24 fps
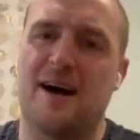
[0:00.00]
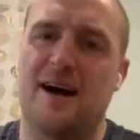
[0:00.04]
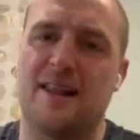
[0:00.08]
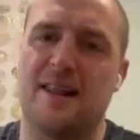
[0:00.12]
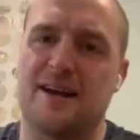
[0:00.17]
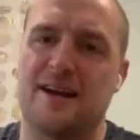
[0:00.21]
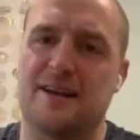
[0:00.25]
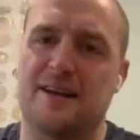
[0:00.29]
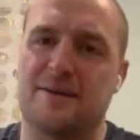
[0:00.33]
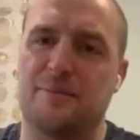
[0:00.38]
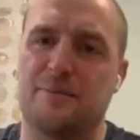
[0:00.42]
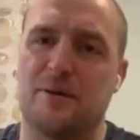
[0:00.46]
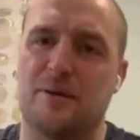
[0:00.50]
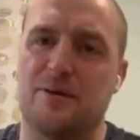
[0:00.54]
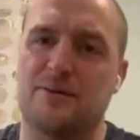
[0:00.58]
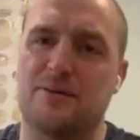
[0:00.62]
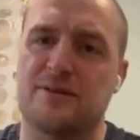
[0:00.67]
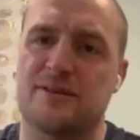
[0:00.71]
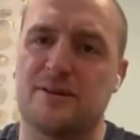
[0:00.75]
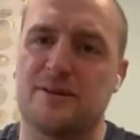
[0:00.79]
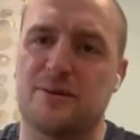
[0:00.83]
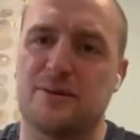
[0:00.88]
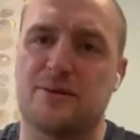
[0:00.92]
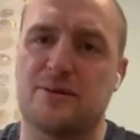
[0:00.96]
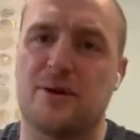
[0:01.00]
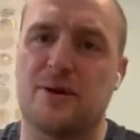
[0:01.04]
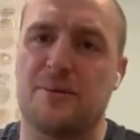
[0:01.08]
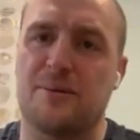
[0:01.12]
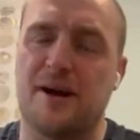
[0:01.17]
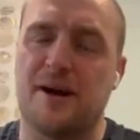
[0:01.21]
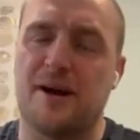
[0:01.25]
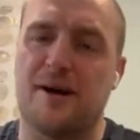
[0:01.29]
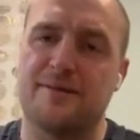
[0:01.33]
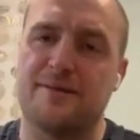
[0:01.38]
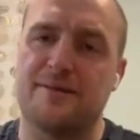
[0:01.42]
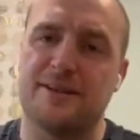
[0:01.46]
I like blood still coming
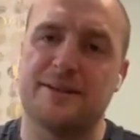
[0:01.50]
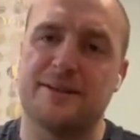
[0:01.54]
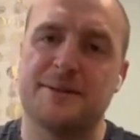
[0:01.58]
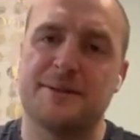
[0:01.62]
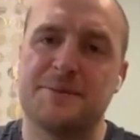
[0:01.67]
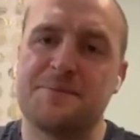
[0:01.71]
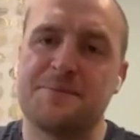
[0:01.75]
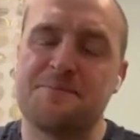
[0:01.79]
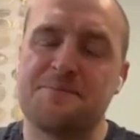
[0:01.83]
out of it.